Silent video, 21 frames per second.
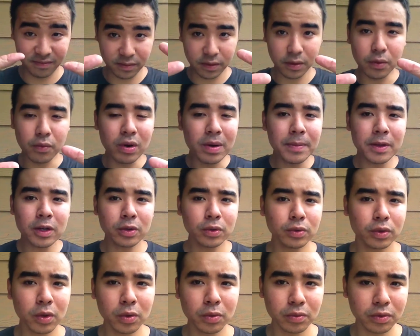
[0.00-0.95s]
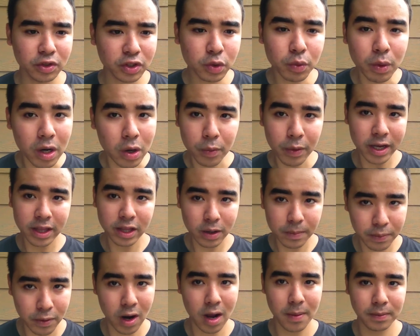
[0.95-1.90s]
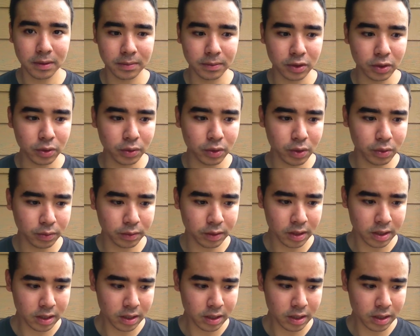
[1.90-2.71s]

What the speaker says: women who don't square away their problems, who don't